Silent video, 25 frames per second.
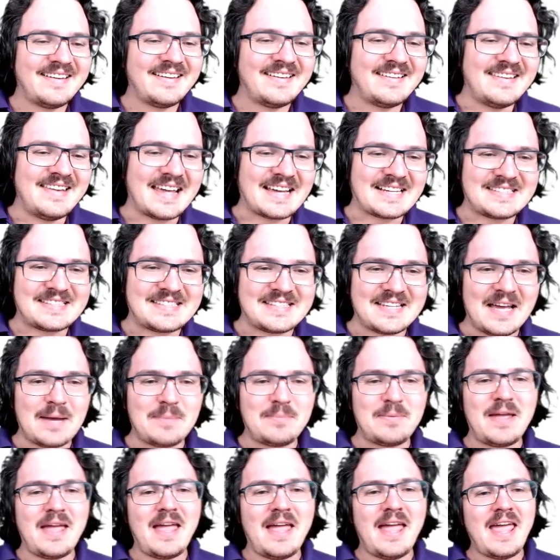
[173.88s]
Next
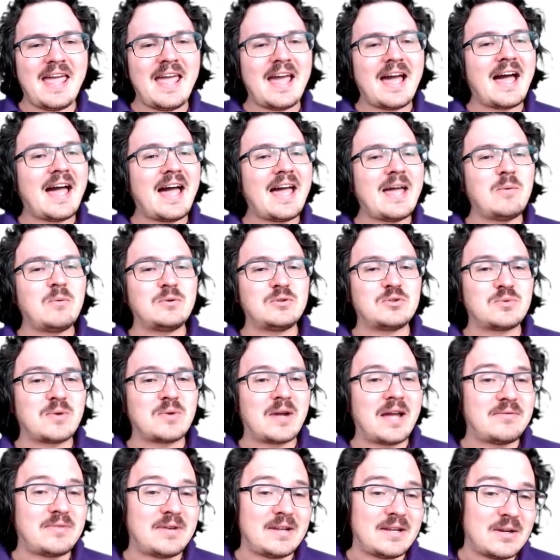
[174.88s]
up, AI will
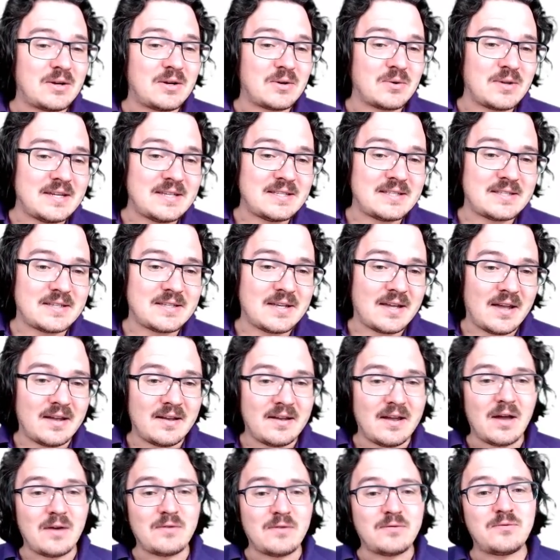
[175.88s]
drive an increase
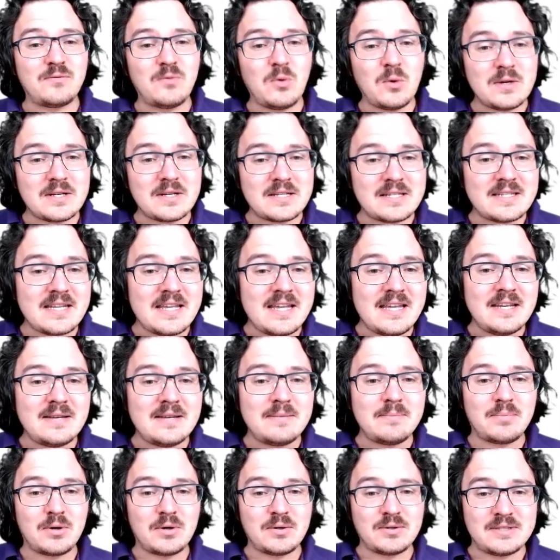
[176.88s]
of 14%,
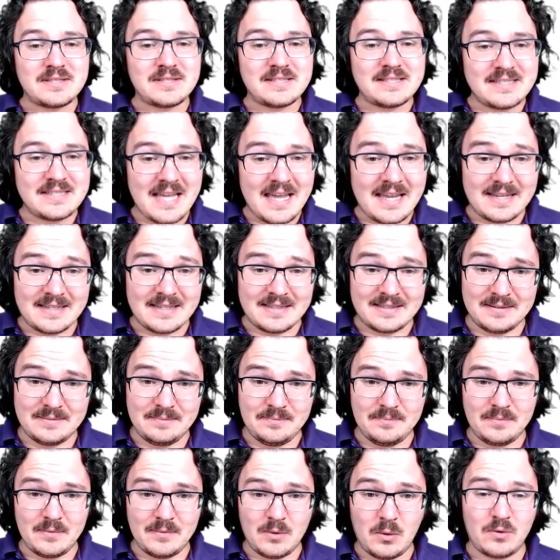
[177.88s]

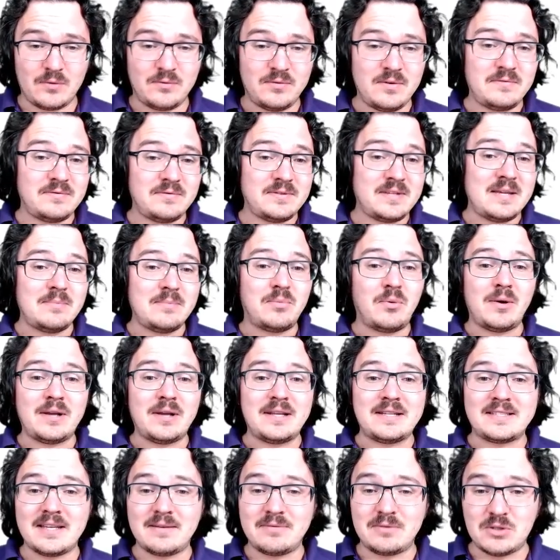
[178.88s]
or
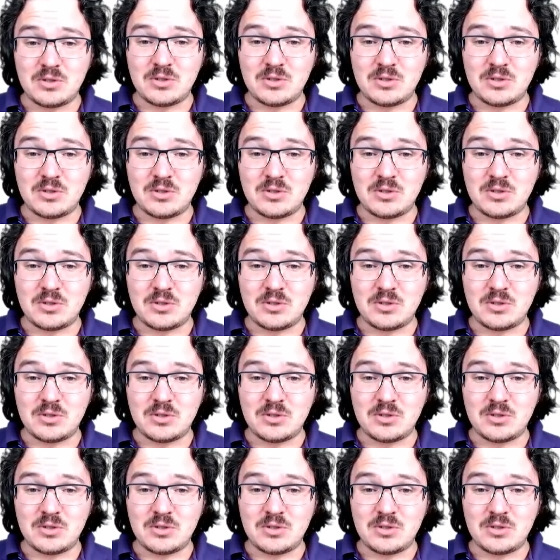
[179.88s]
$15.7